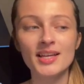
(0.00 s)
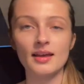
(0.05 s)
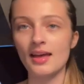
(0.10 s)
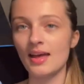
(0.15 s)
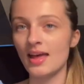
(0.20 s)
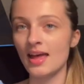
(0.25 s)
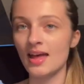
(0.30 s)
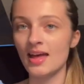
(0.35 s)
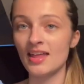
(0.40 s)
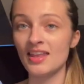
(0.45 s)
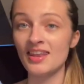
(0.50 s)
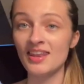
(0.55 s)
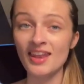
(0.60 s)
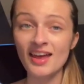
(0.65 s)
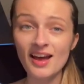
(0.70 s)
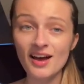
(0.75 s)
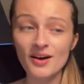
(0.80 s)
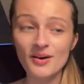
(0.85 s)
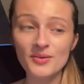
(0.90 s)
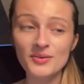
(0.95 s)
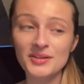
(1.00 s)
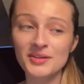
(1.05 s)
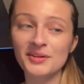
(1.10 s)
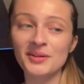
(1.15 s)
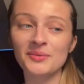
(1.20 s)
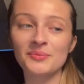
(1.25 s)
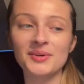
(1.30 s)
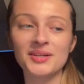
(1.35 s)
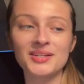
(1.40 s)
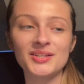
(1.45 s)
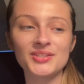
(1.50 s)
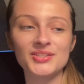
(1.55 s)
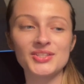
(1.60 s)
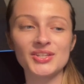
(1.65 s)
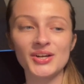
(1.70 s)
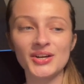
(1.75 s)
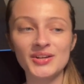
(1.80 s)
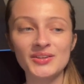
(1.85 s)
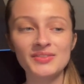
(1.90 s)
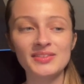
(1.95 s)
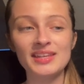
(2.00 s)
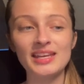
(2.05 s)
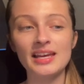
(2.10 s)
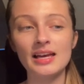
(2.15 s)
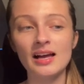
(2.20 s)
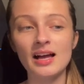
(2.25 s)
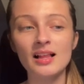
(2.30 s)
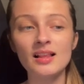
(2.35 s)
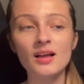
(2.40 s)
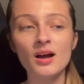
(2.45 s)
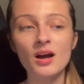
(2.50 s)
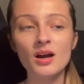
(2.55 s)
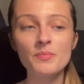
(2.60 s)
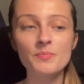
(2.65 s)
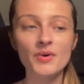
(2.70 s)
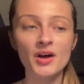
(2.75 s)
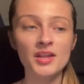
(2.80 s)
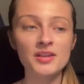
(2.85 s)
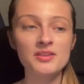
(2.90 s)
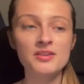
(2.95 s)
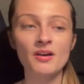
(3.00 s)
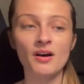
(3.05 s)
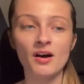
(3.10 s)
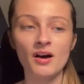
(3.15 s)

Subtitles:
And now you'll want to turn the LR button